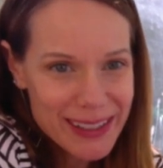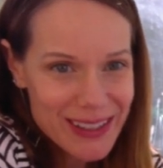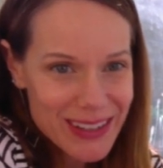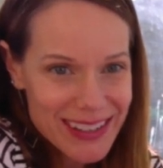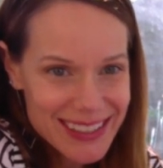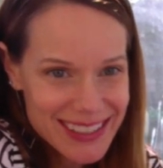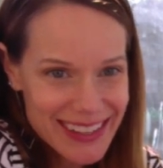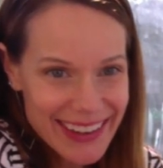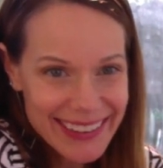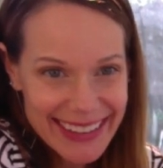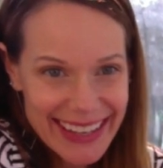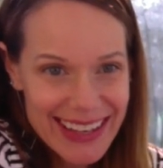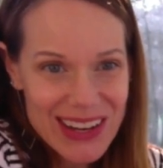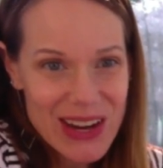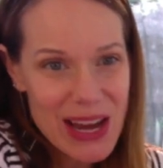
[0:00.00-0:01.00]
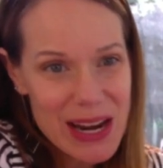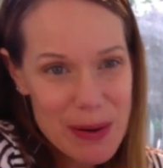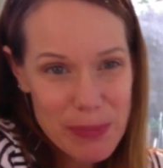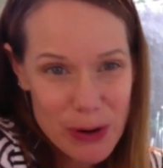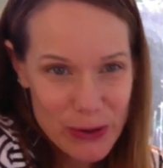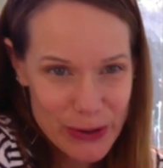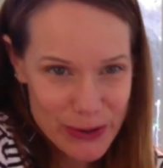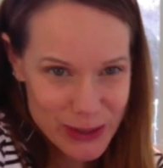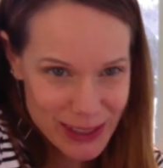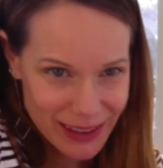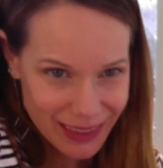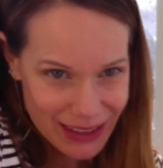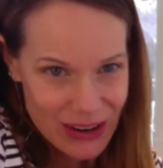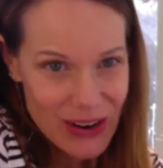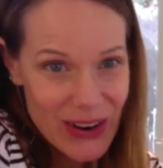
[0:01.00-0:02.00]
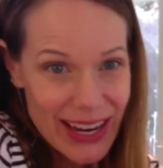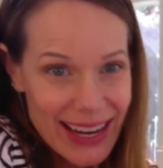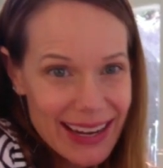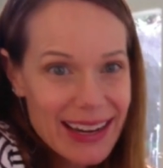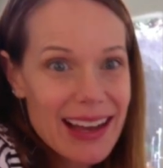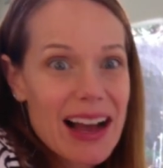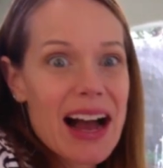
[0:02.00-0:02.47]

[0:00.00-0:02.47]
you can start like kind of perusing through it.